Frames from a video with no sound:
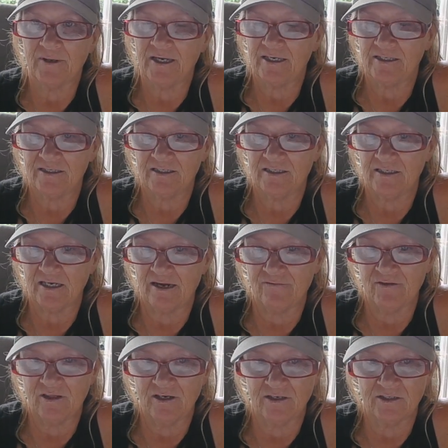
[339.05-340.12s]
it's
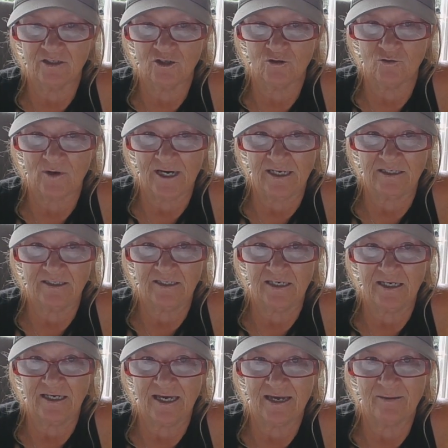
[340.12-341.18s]
everything is
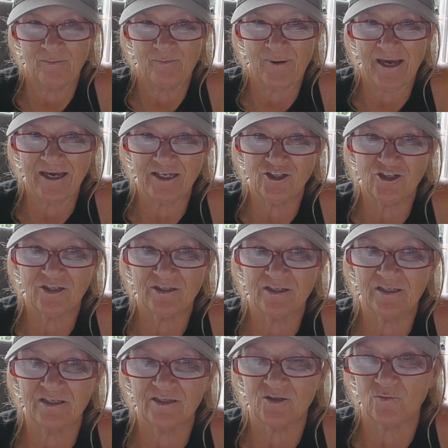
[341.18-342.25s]
crazy, and
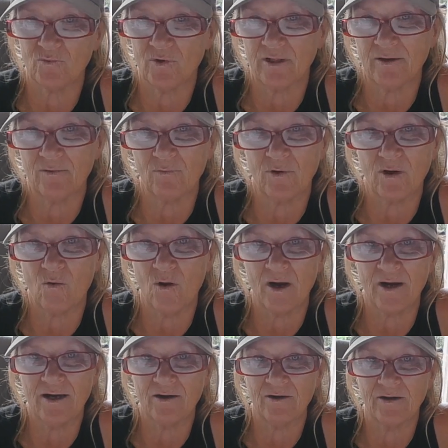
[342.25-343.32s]
patience is really
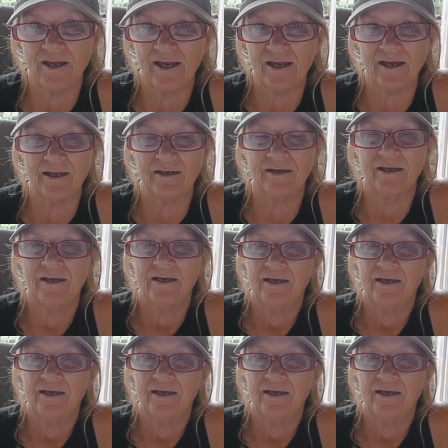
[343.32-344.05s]
required. And